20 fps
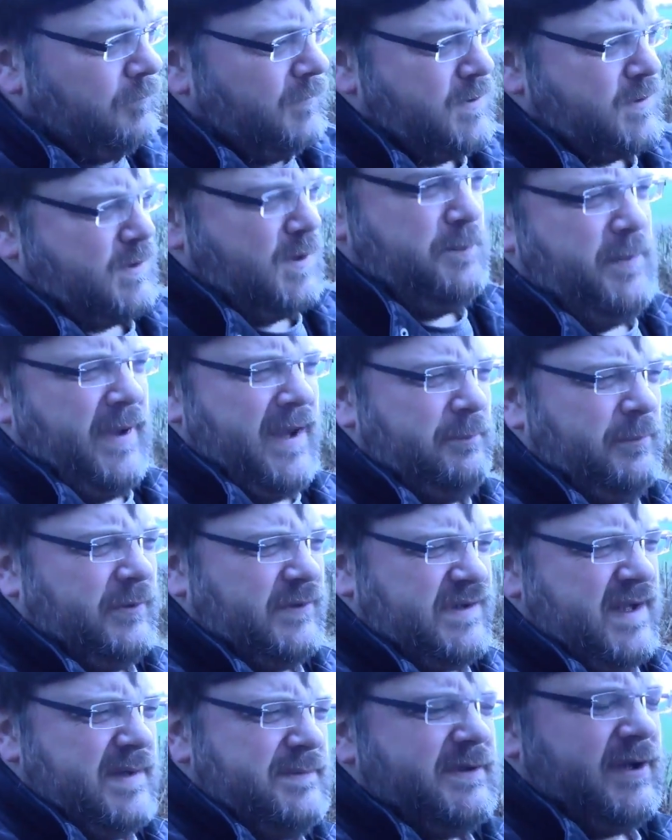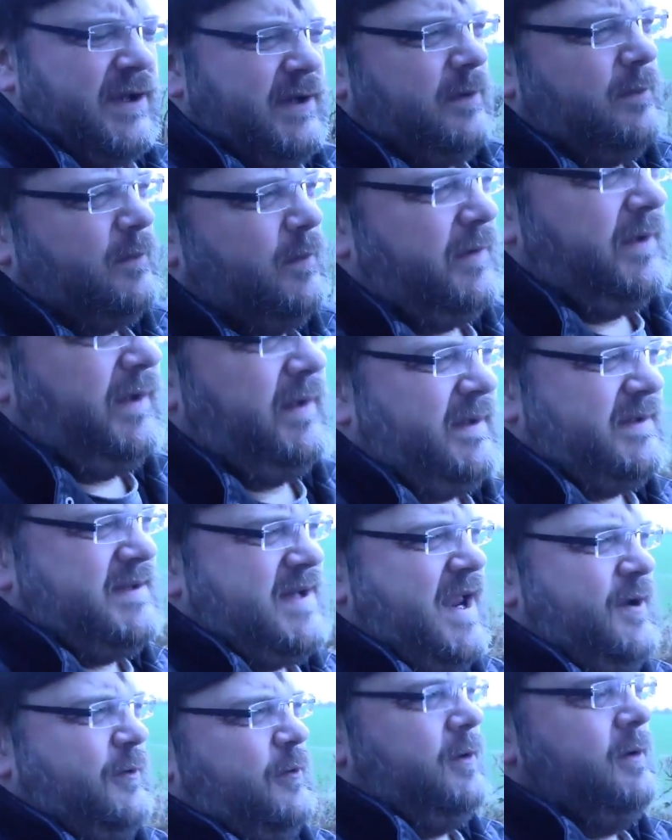some people seem to look at the
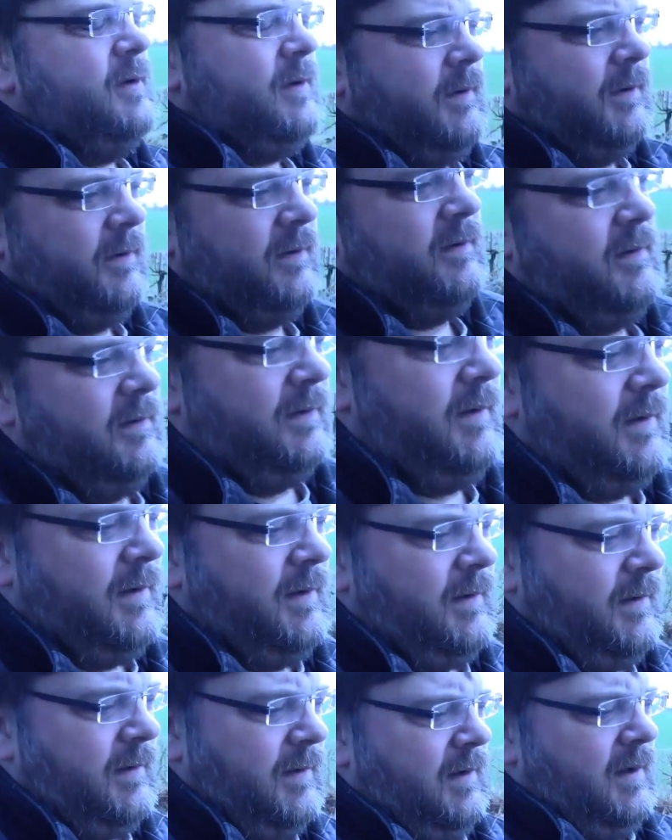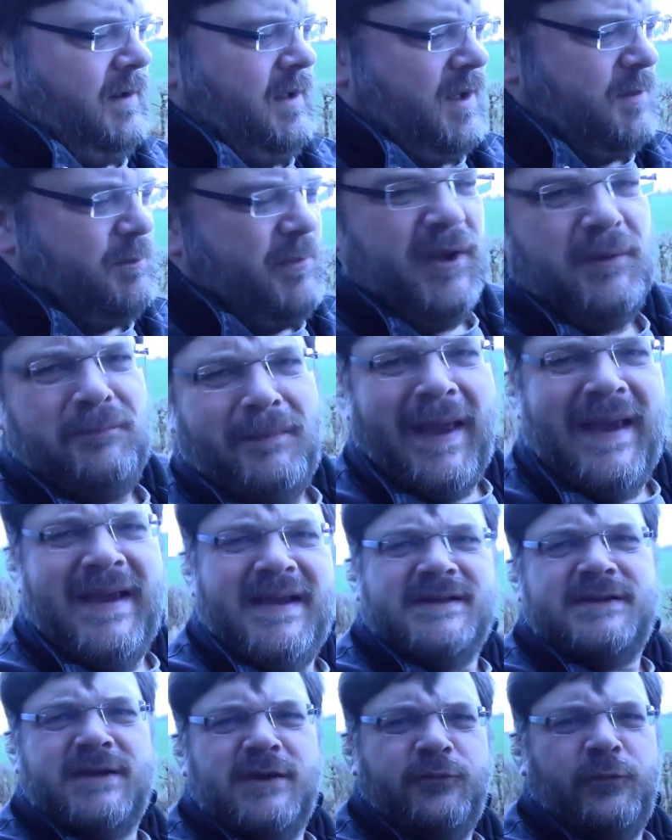channel and be
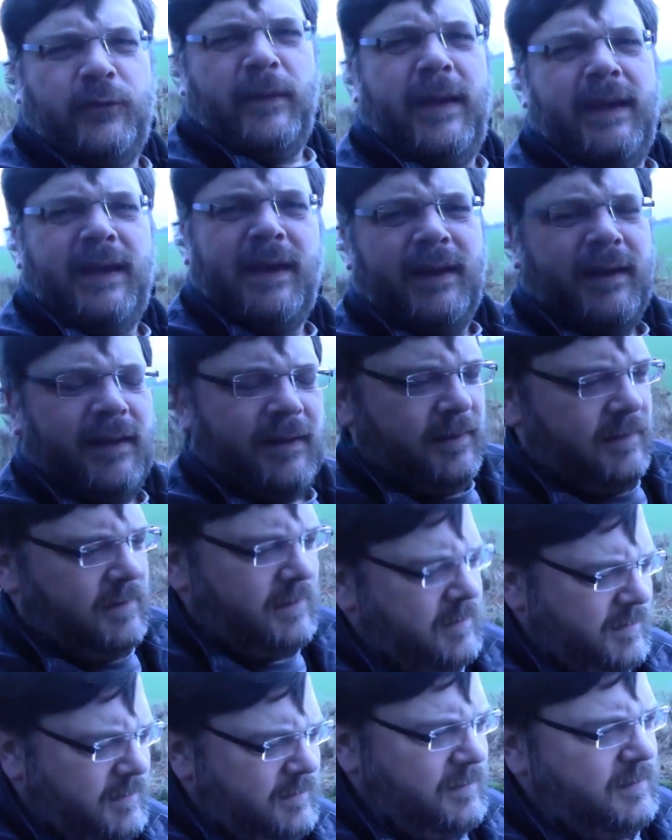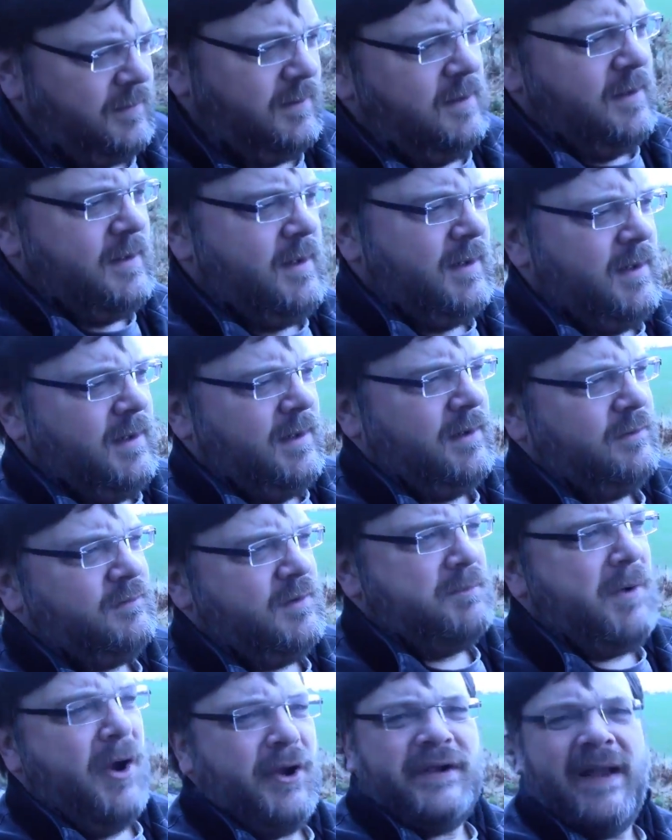amazed if we
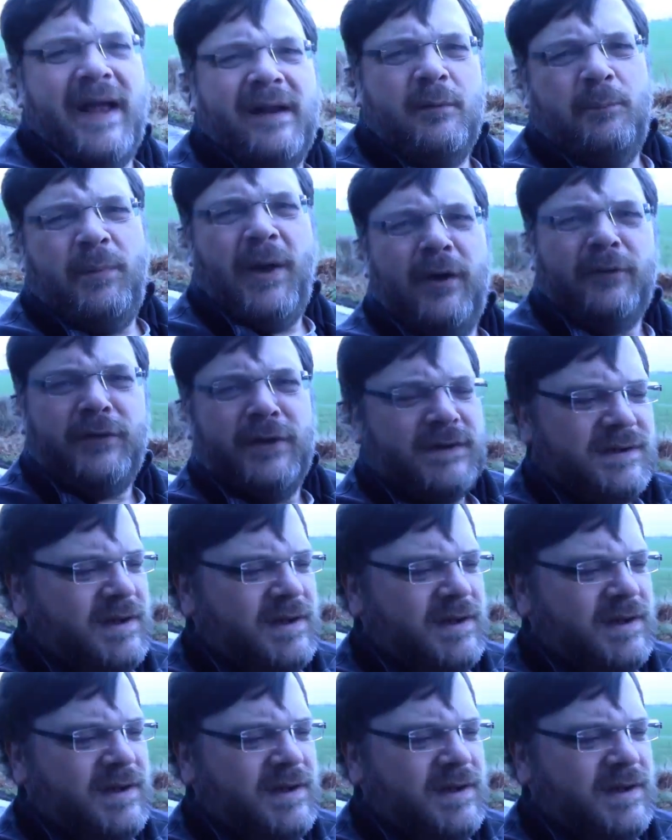remind our opponent